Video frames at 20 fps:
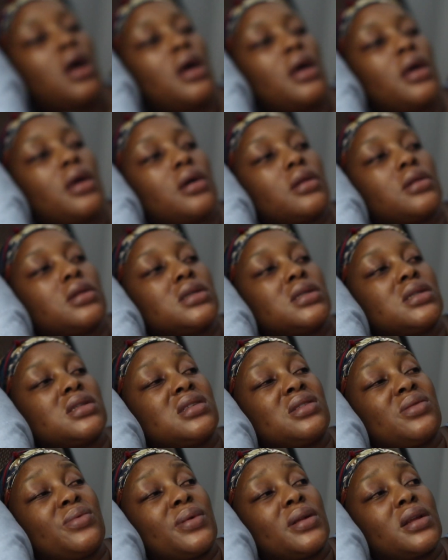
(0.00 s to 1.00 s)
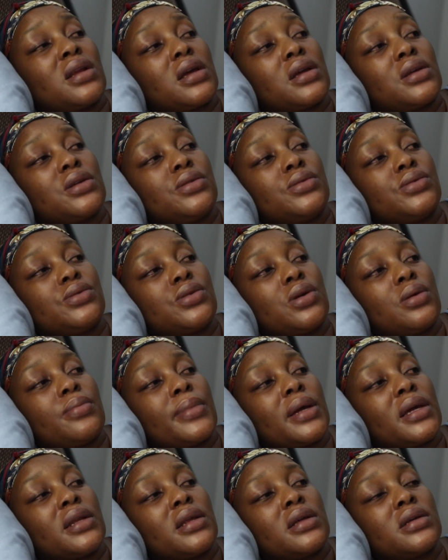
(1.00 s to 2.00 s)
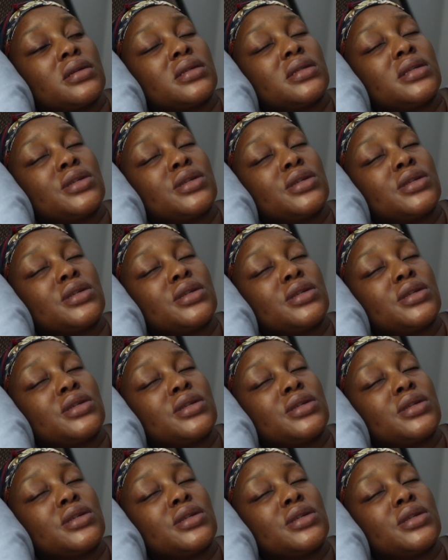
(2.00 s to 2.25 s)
Yeah, this is the one I use on my nails.